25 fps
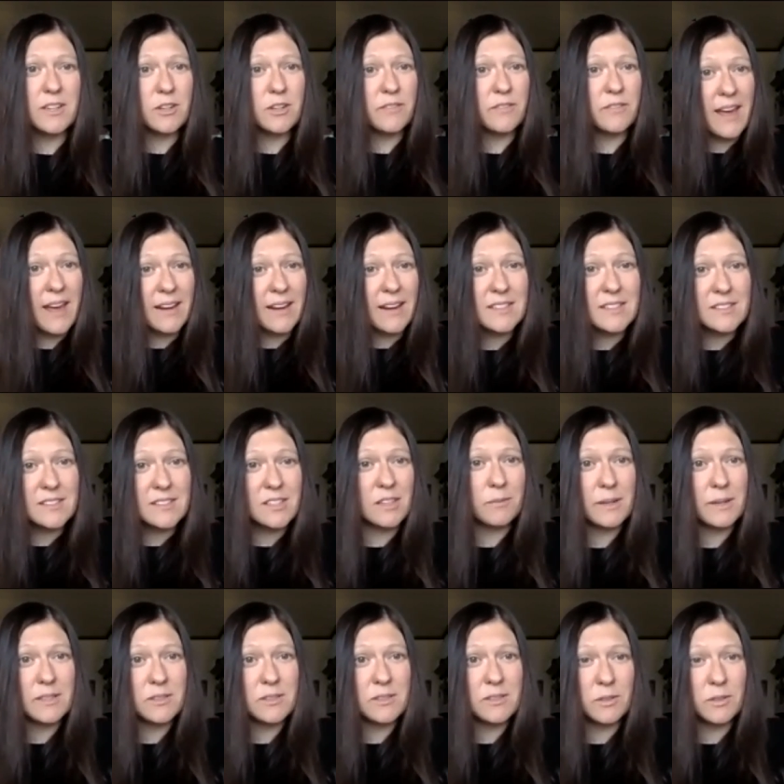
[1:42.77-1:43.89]
and you have access to
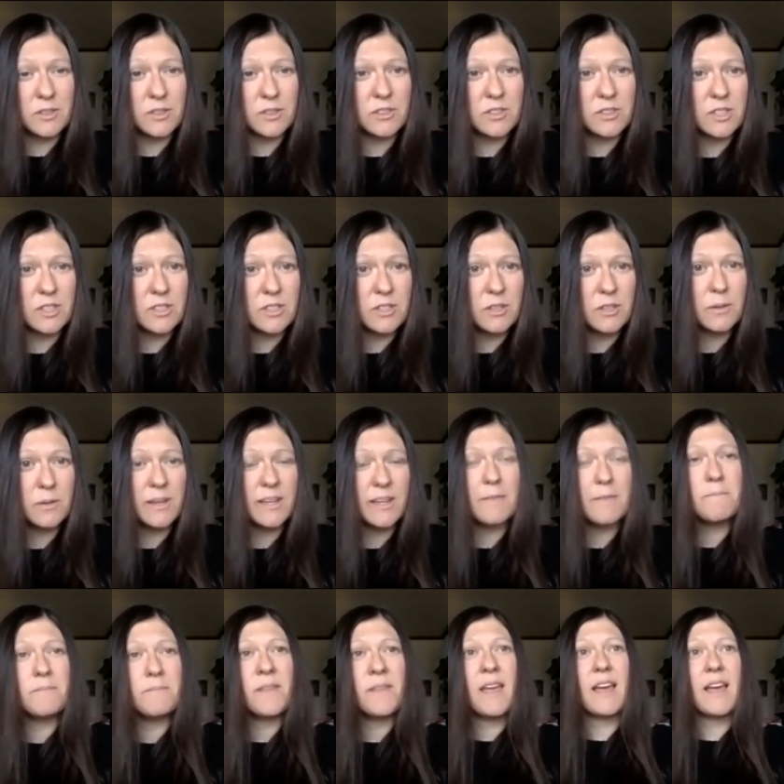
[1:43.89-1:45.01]
the resources to do it